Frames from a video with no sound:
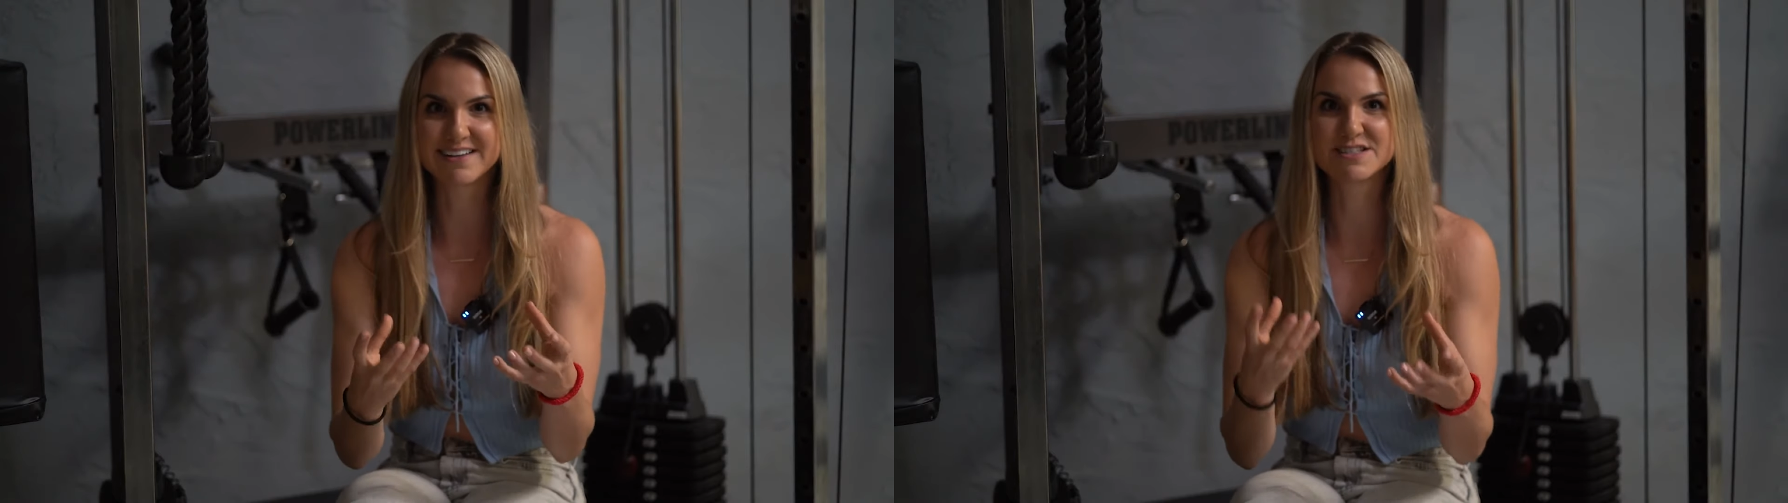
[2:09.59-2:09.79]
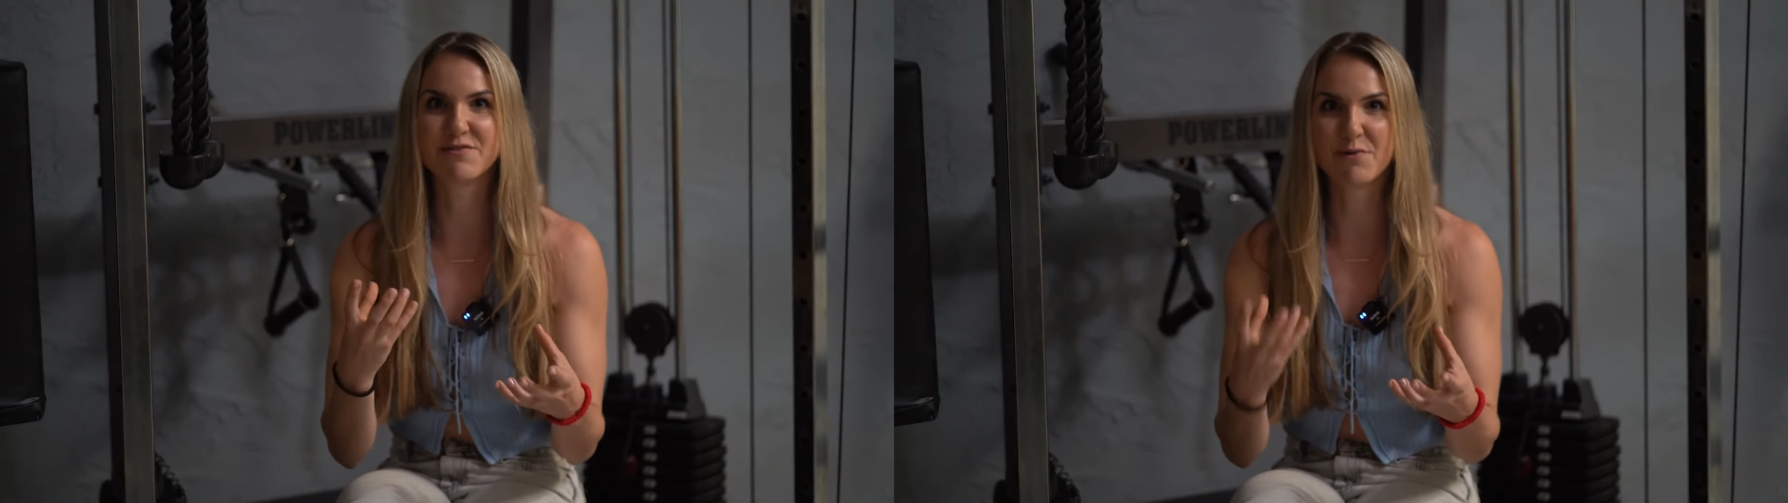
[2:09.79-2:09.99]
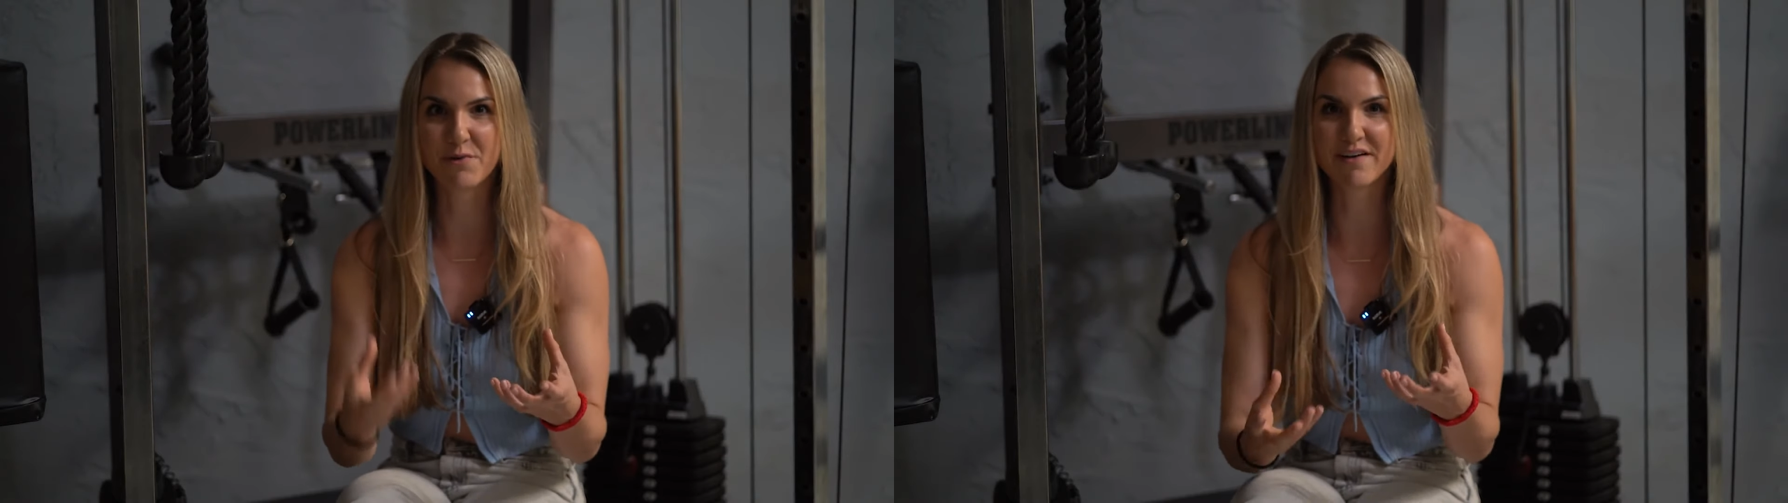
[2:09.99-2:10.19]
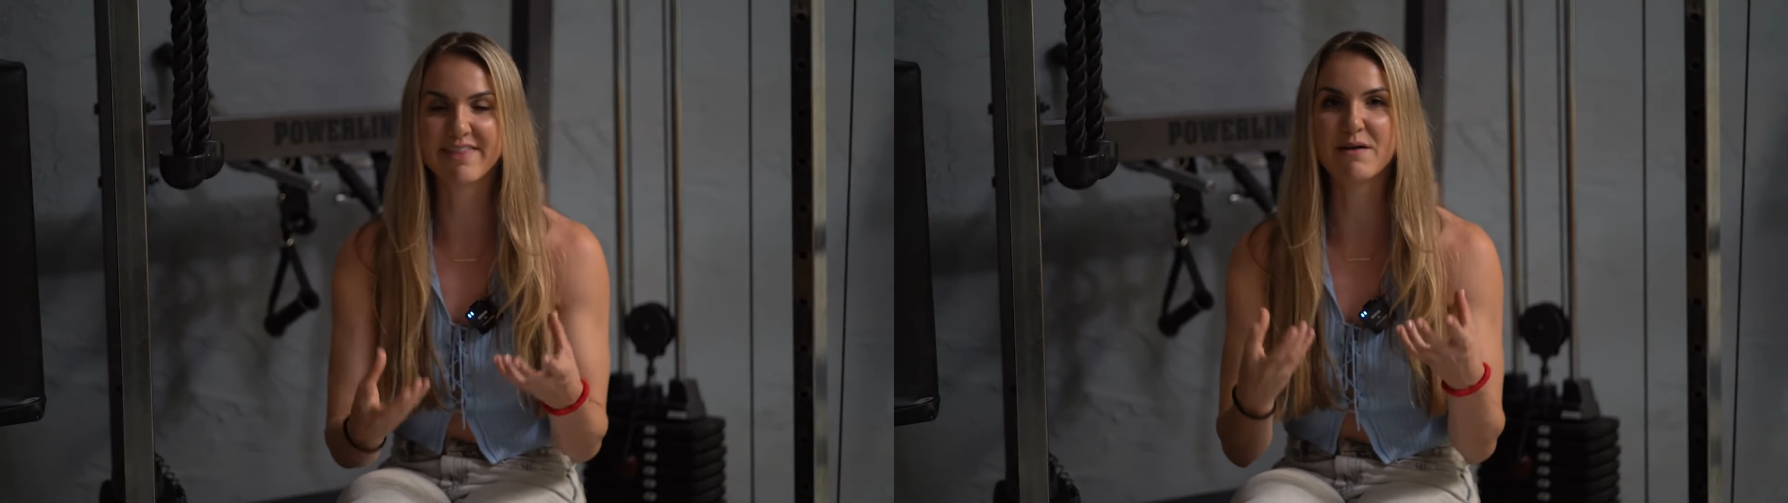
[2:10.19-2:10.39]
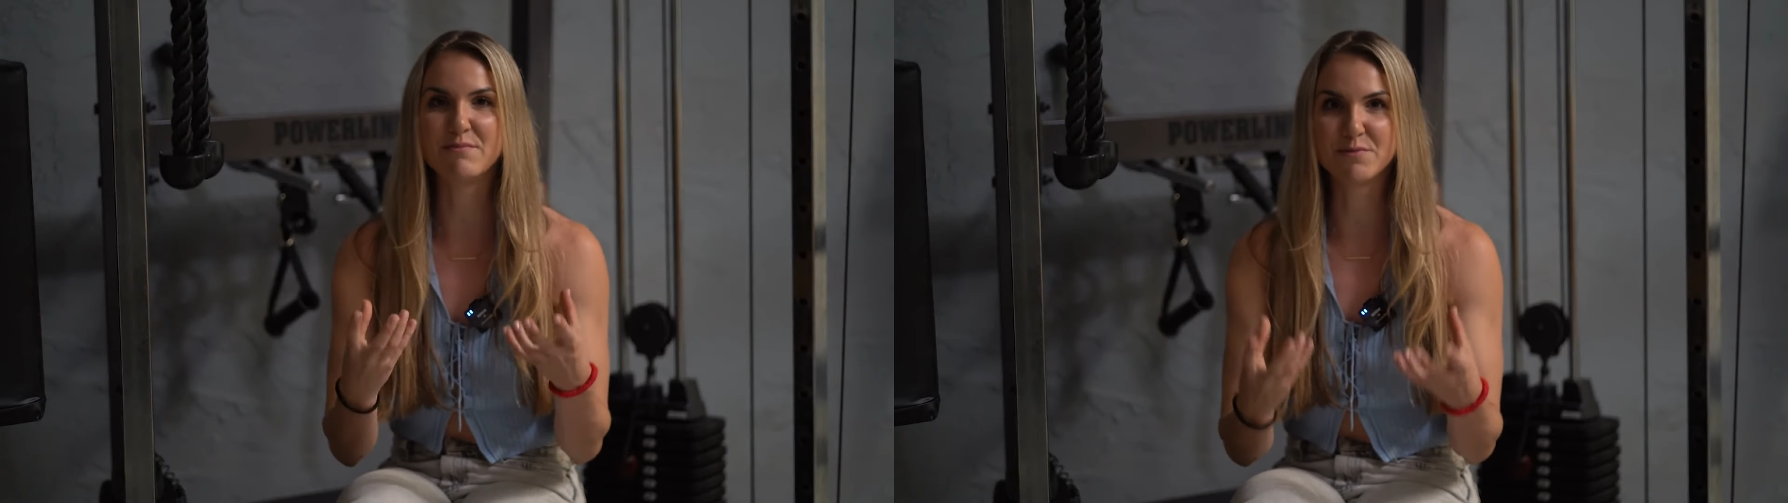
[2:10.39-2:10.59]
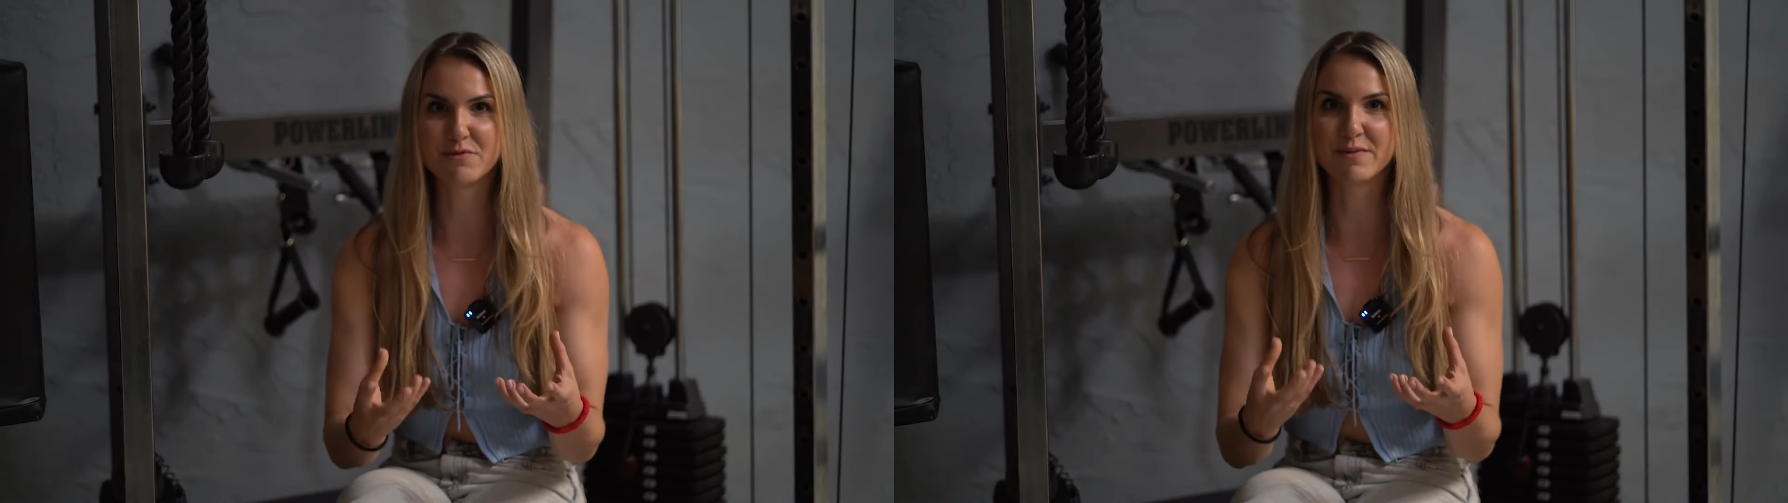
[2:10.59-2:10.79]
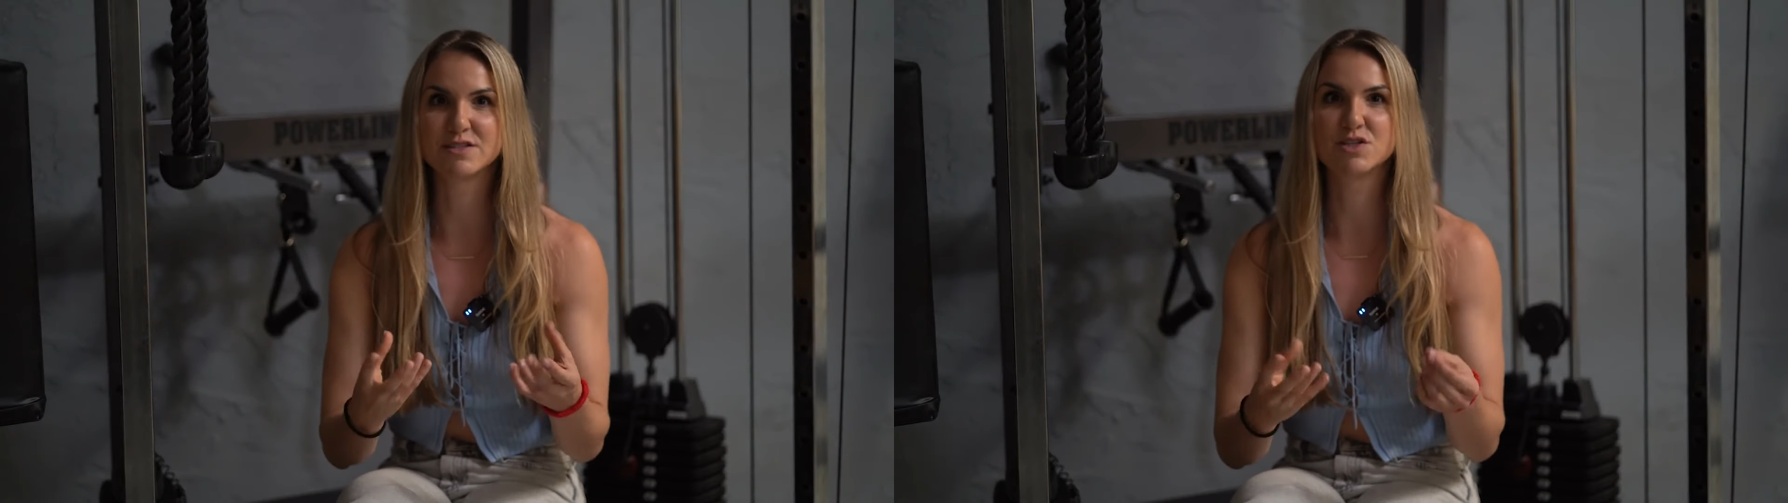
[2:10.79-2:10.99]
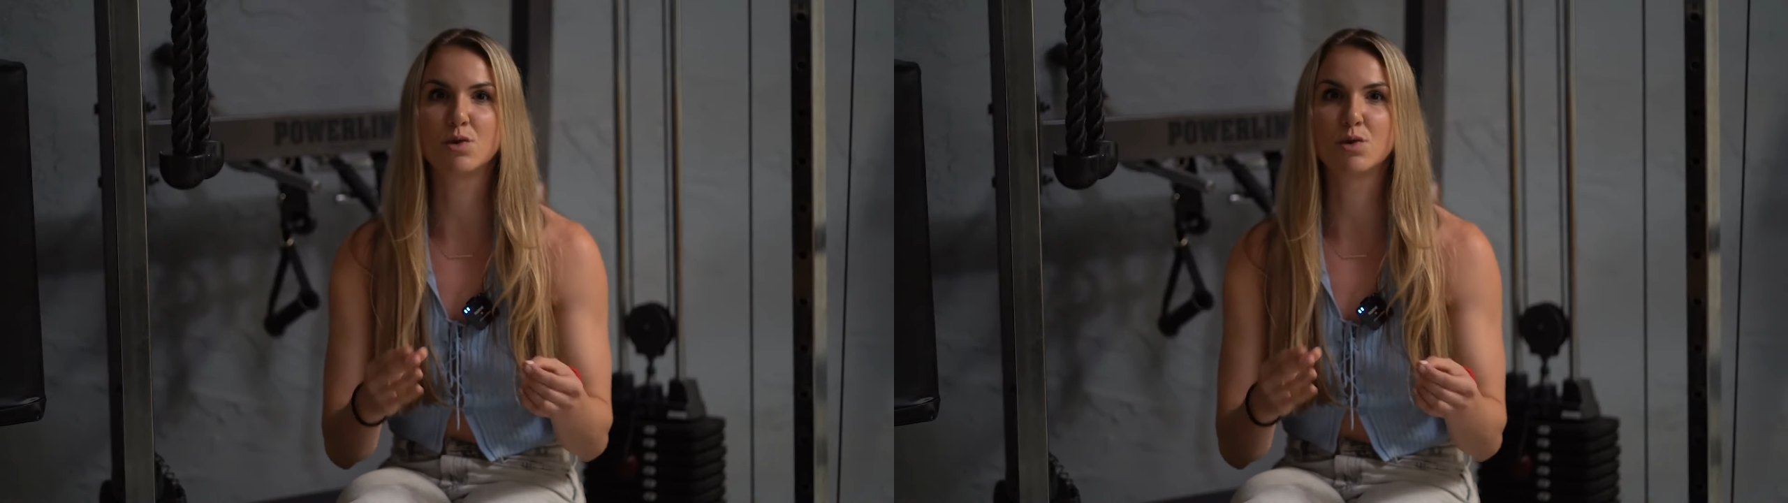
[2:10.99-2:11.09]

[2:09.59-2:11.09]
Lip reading: It's for that movement.